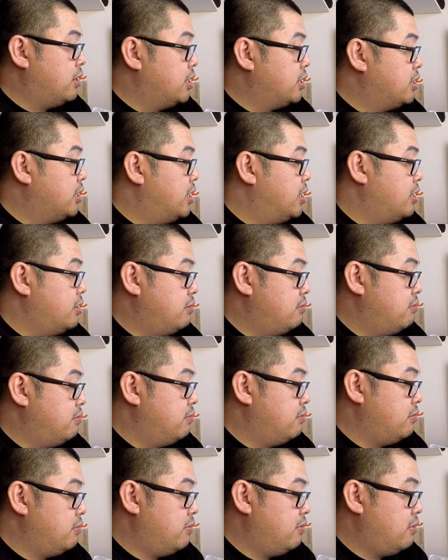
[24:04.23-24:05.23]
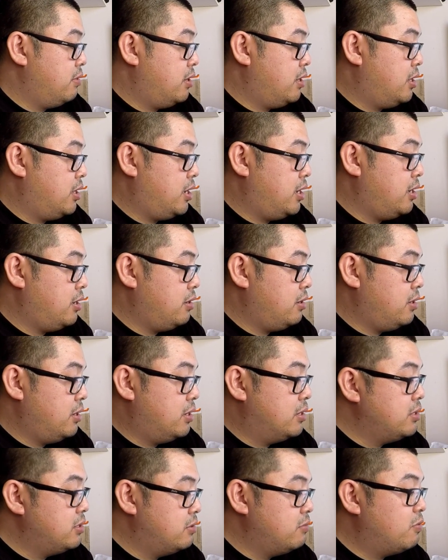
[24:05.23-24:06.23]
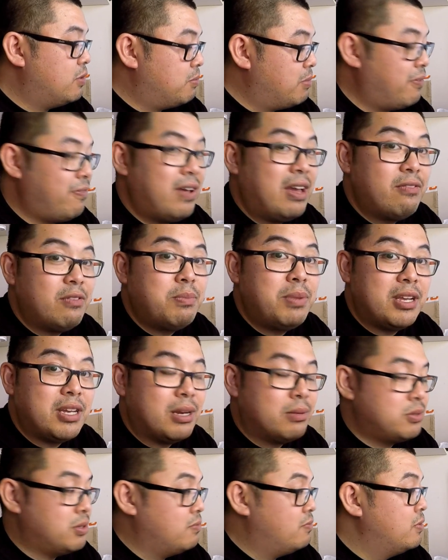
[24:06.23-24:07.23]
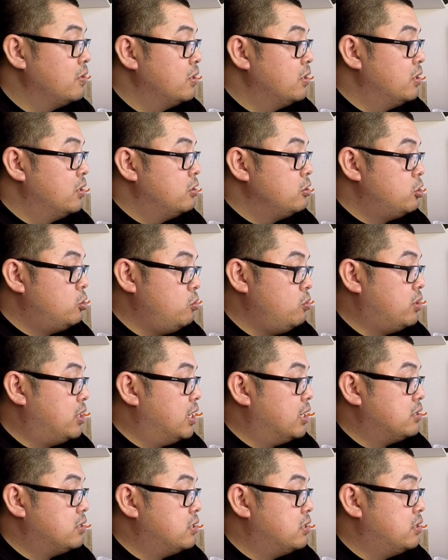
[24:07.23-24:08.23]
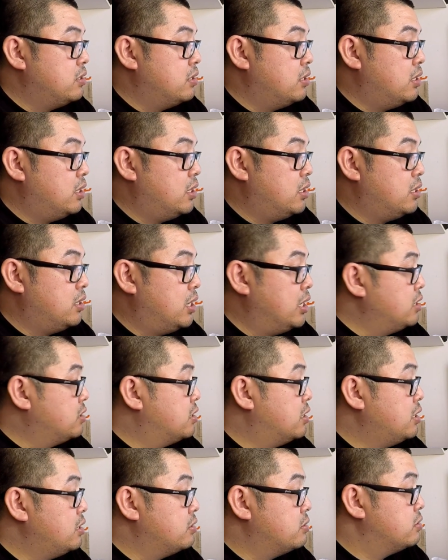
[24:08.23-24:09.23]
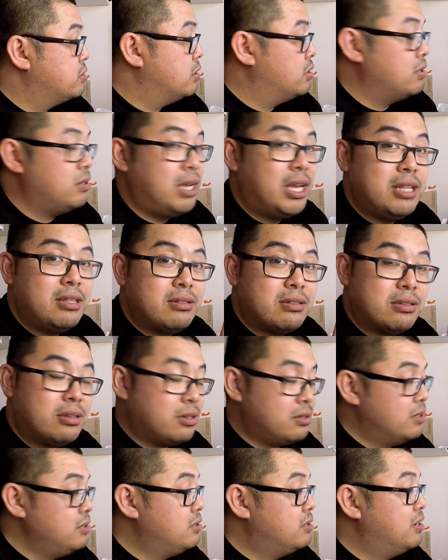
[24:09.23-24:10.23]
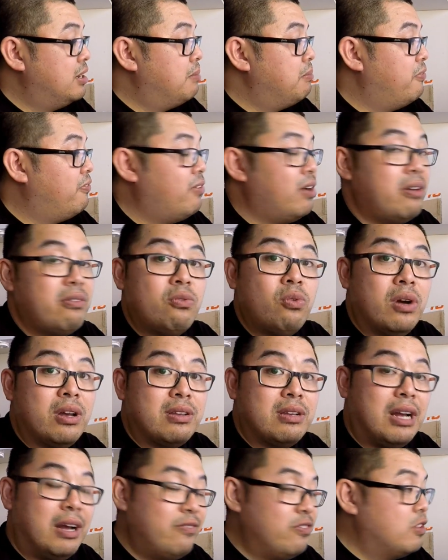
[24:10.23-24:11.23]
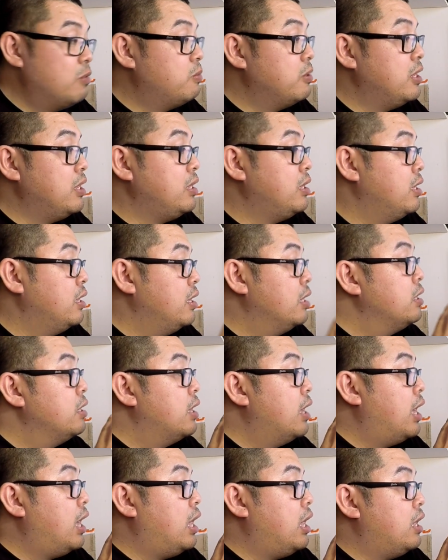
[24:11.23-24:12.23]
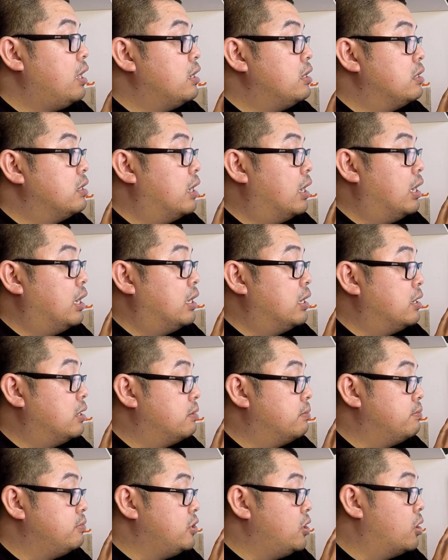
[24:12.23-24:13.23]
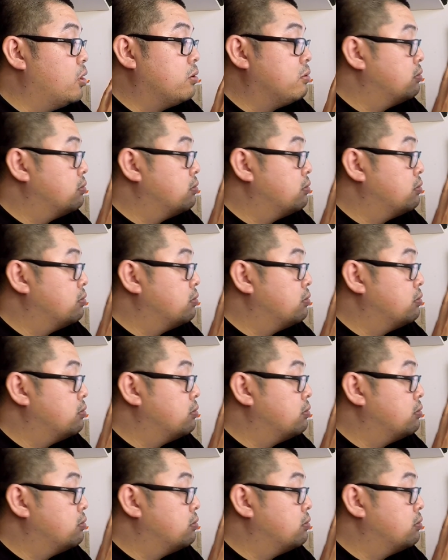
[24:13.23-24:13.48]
can't, like, you know, this is one of my favorite pickups of 2018, so it slots into number 5 quite comfortably, and yo,